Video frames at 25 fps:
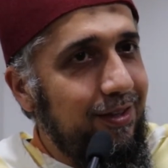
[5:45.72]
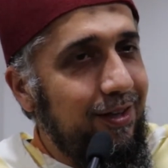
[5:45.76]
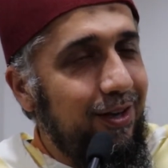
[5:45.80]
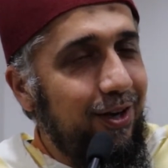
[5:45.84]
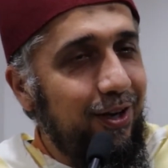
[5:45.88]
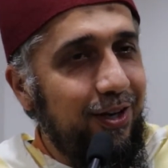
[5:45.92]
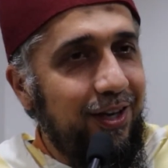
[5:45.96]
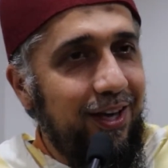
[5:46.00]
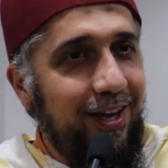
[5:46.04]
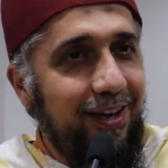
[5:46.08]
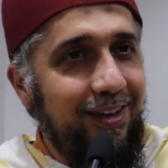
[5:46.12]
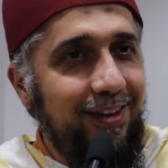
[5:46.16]

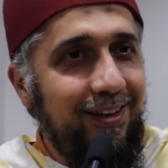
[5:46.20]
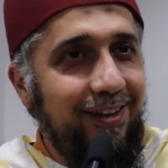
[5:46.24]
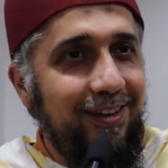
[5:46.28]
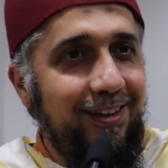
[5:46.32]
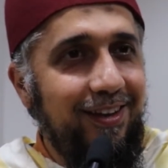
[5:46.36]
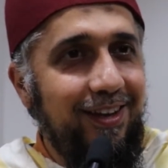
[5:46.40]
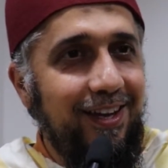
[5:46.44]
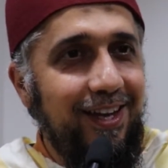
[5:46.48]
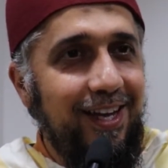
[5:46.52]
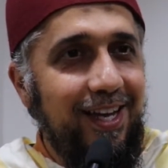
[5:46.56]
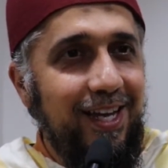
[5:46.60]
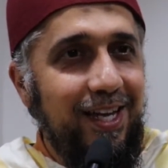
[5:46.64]
Okay?
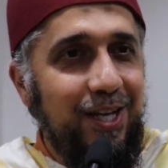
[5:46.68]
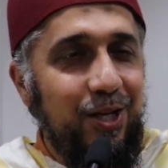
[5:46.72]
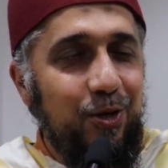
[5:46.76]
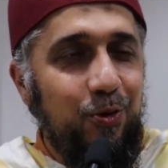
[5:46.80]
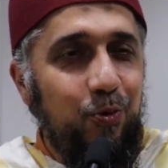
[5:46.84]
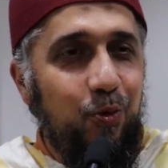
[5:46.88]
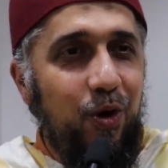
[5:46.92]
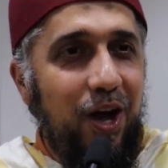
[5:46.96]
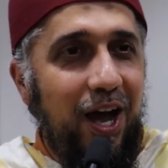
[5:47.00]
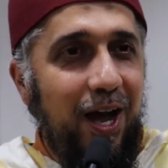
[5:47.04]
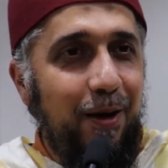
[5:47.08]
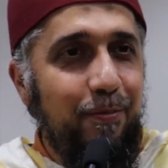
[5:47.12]

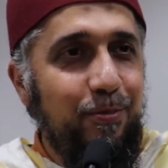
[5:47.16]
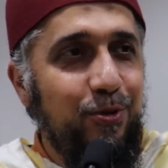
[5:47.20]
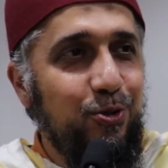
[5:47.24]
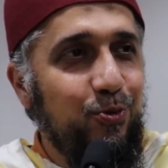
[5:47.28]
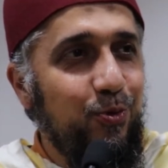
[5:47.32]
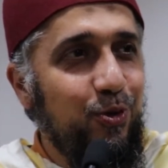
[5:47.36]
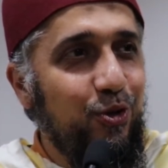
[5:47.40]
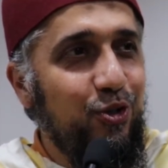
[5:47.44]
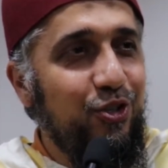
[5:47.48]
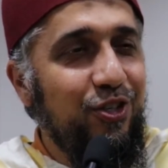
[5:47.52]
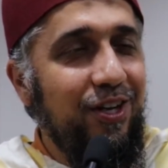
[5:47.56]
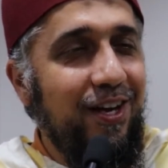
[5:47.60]
What happens
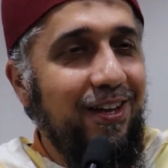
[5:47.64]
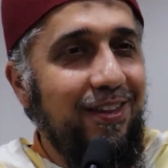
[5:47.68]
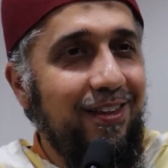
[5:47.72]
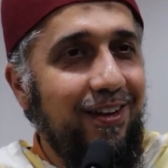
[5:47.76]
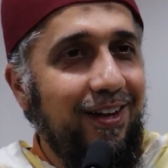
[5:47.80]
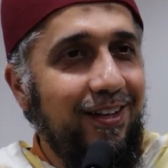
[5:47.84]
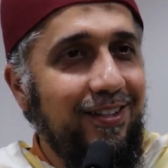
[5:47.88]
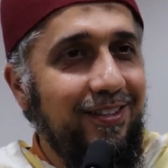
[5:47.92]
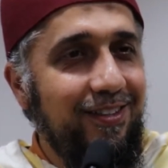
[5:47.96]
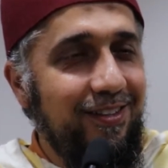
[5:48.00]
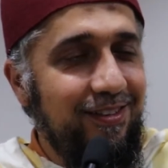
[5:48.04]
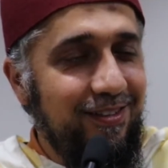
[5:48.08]
when you tie
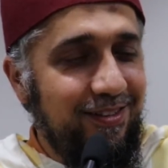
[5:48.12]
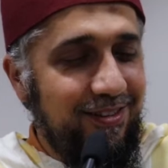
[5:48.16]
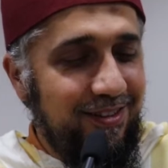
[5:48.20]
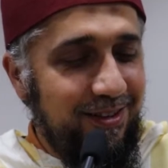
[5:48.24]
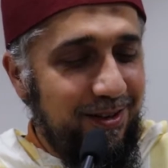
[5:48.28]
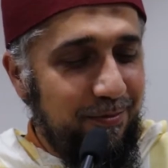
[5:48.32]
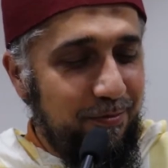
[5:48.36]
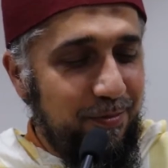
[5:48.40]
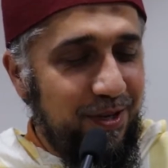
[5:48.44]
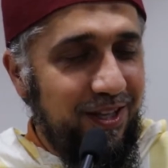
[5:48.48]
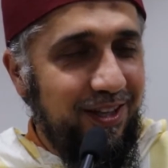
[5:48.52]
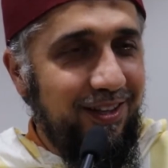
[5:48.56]
the udder?
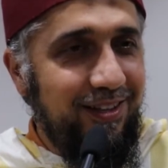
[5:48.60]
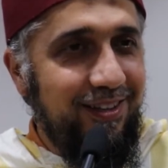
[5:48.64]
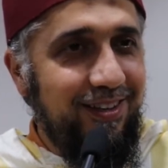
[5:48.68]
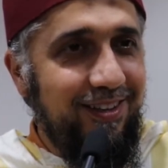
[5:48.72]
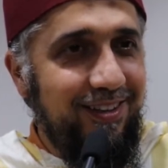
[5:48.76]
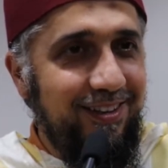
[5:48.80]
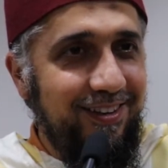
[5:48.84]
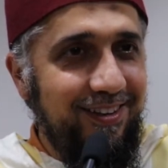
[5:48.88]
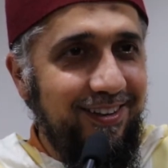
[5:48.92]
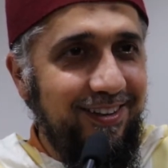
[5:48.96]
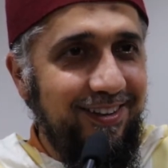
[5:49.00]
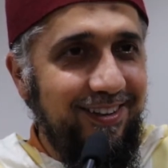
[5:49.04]
The milk
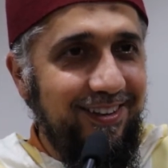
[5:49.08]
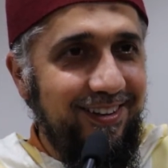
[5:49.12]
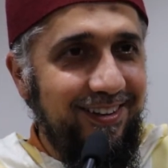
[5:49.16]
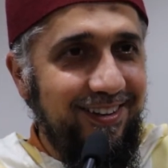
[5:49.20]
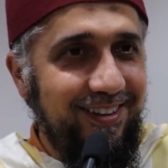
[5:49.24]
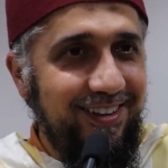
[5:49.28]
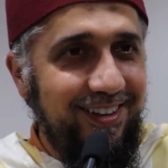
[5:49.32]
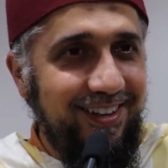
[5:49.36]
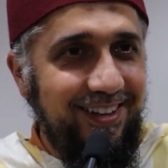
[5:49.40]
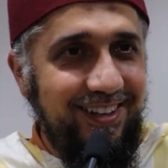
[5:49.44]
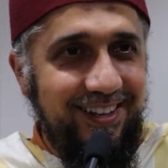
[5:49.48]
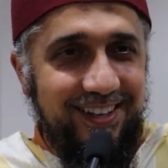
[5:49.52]

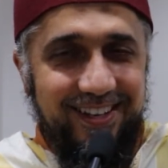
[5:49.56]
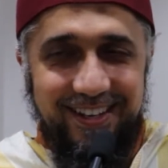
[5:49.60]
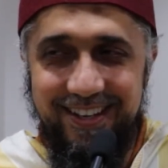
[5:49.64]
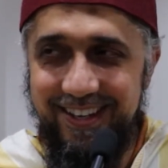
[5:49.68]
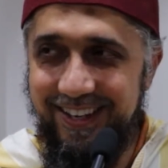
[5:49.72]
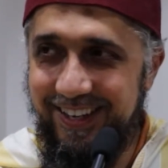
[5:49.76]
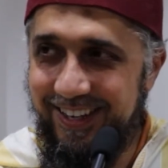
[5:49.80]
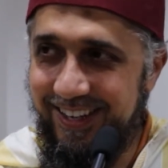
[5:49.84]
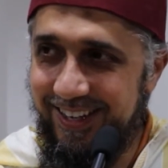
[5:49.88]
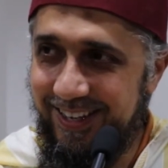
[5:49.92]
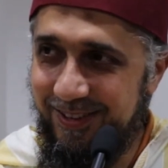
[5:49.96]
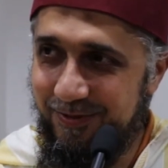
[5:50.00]

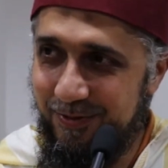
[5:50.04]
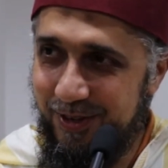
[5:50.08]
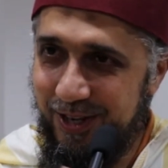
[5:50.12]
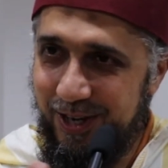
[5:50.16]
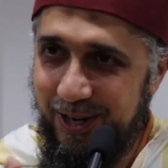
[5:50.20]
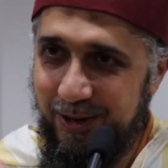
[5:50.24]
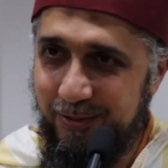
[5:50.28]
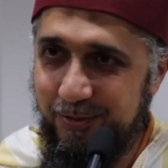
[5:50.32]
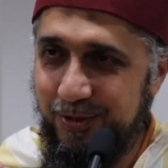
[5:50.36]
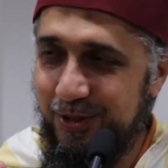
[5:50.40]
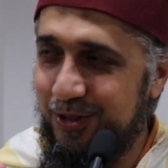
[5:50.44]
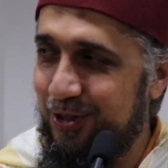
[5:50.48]

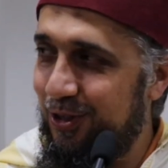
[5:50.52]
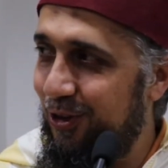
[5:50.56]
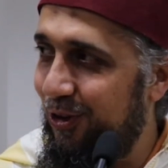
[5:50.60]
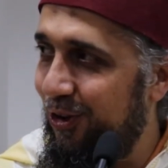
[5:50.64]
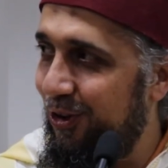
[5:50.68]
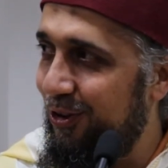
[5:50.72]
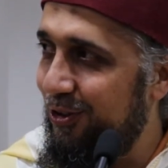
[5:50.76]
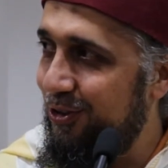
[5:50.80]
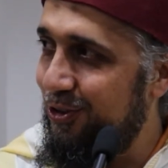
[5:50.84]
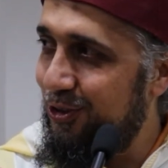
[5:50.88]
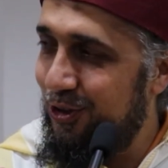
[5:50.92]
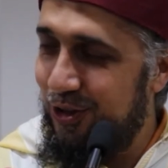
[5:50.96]
becomes a
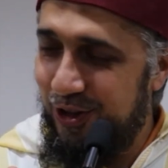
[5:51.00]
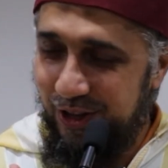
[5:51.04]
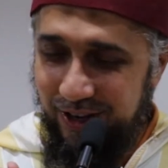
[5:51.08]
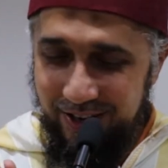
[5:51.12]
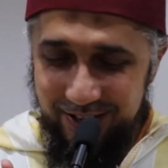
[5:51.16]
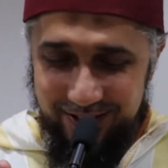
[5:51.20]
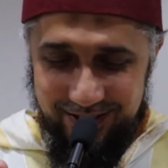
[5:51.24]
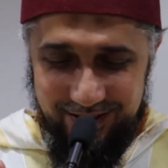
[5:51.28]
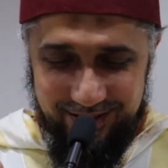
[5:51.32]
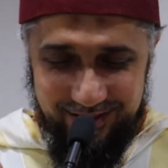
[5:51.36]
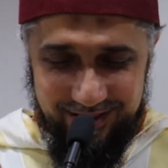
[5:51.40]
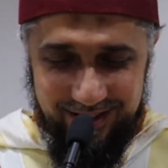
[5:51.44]
lot. So
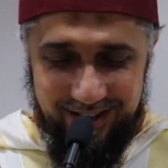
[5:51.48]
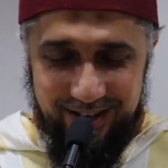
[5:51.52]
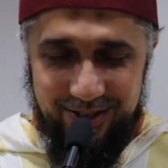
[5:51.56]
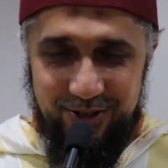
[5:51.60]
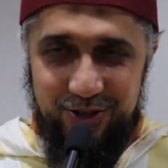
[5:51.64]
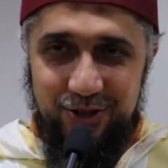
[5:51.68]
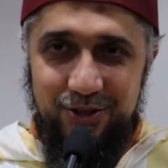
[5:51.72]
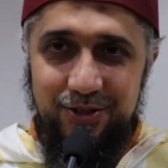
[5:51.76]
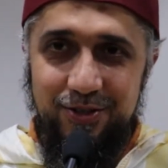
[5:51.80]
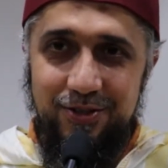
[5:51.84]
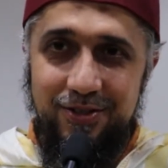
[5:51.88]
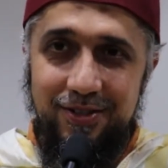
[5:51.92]
the
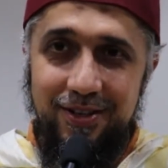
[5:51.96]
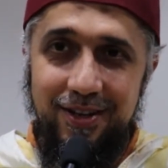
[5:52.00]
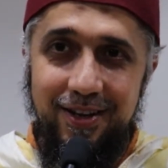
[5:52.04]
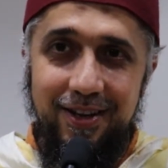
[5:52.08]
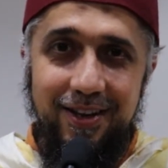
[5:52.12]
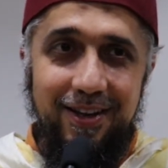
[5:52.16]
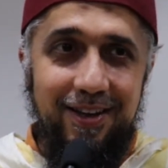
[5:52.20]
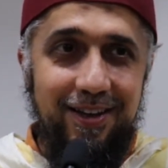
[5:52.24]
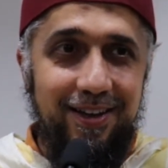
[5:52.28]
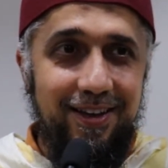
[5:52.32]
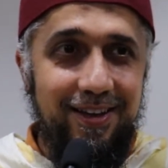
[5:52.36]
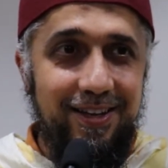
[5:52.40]
udders
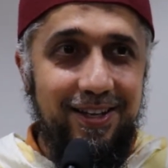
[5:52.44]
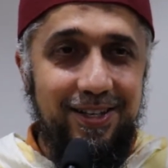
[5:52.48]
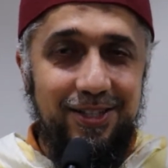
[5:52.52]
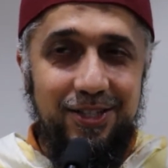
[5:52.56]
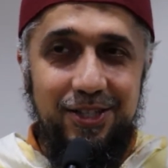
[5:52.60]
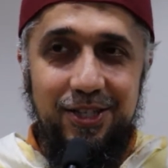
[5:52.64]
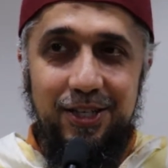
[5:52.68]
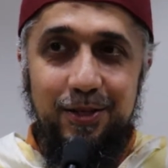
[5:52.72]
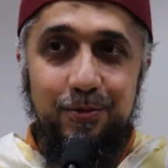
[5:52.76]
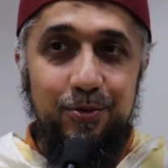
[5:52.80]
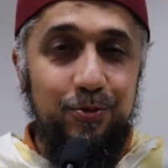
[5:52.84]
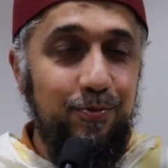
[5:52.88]

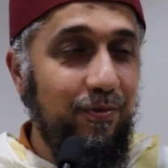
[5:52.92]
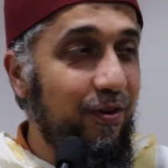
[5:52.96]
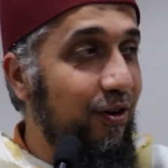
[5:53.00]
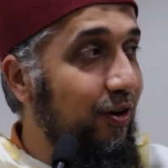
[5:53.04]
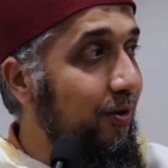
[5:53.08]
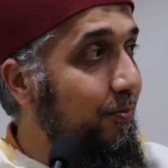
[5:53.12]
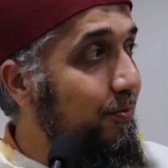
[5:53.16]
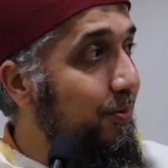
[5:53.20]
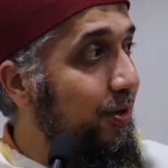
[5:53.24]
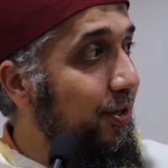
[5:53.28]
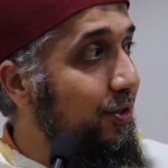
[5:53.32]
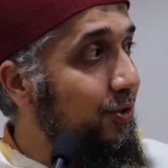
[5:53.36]
seems
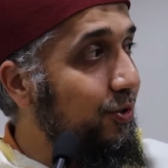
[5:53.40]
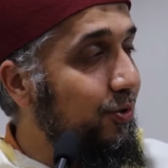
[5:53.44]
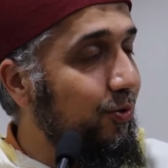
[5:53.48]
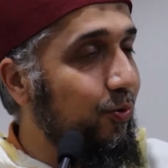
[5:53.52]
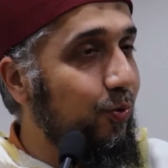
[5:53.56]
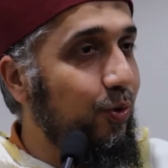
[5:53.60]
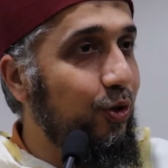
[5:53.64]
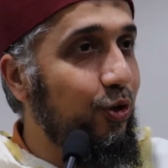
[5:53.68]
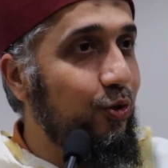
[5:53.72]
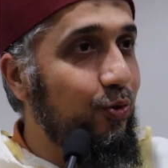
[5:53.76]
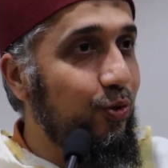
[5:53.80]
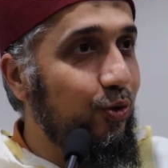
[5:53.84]
very big. So
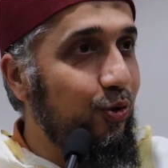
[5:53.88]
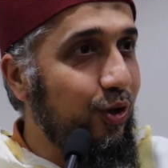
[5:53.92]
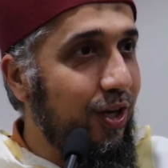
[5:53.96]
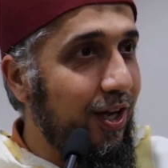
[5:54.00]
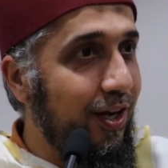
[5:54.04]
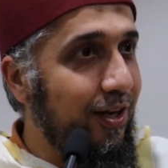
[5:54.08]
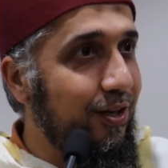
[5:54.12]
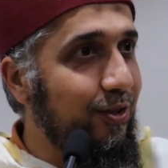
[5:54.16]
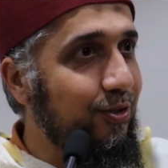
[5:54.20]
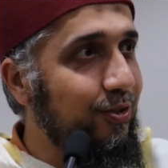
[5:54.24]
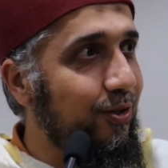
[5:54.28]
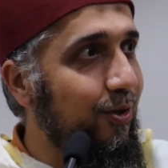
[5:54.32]
when you look
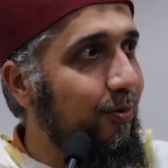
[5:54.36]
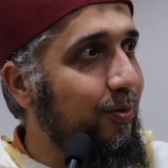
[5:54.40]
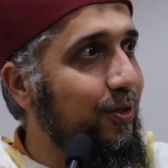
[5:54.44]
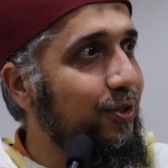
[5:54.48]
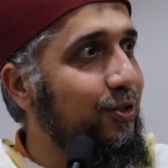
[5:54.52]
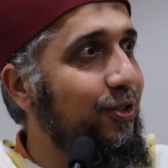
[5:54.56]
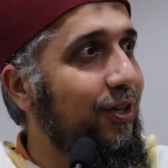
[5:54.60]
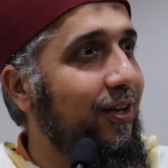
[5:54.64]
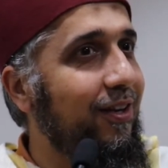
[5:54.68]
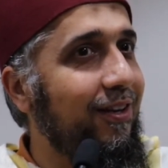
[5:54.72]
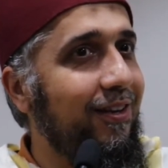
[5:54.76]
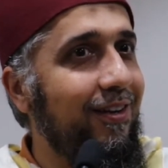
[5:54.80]
at it, oh,
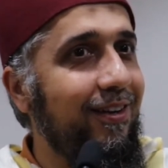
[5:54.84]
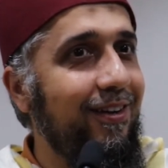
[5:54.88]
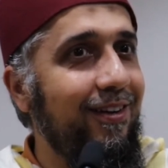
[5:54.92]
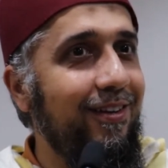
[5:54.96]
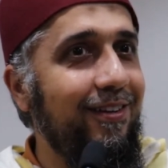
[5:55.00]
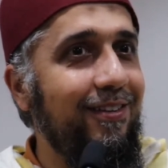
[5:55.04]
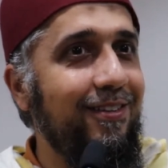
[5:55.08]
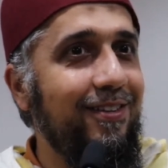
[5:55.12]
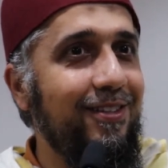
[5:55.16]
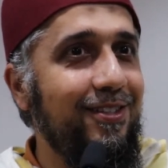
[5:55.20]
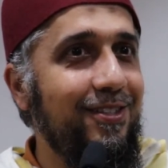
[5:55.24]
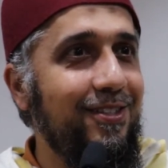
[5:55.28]
mashallah,
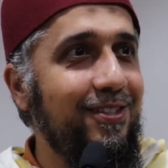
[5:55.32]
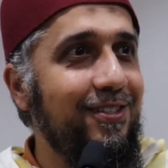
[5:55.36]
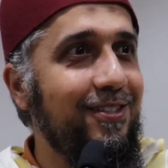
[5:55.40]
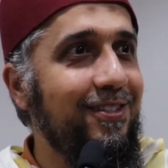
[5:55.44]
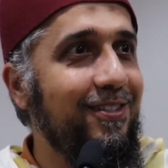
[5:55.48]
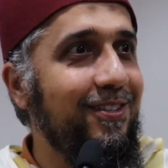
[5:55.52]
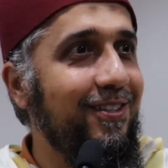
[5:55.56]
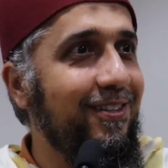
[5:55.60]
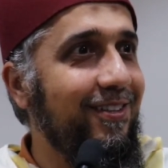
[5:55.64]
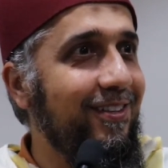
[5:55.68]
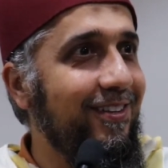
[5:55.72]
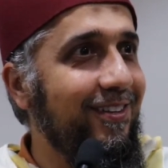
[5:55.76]

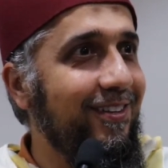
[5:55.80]
this